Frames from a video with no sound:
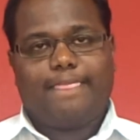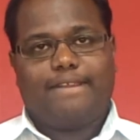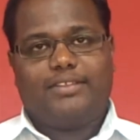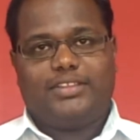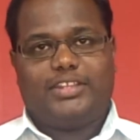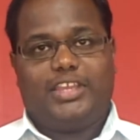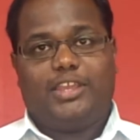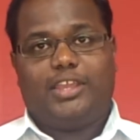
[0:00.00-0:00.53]

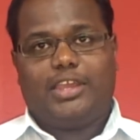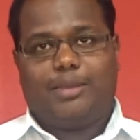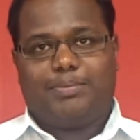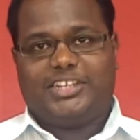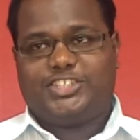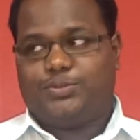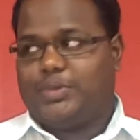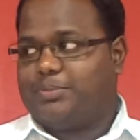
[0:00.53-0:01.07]
the
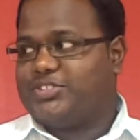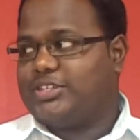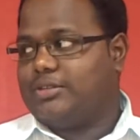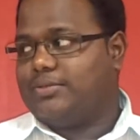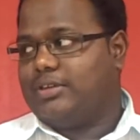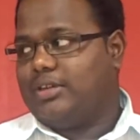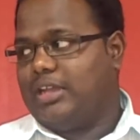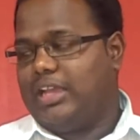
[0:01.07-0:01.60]
Apache web
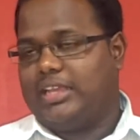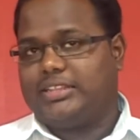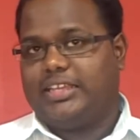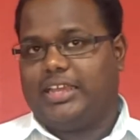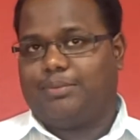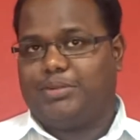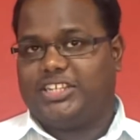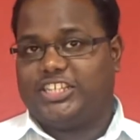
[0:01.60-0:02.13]
server and the
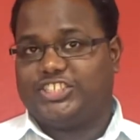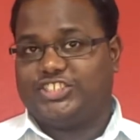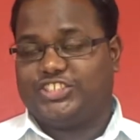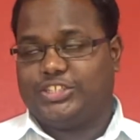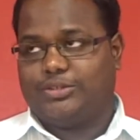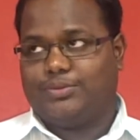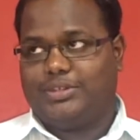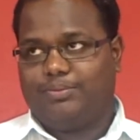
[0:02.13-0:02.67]
application
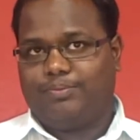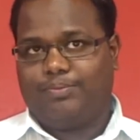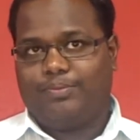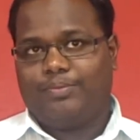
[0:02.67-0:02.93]
server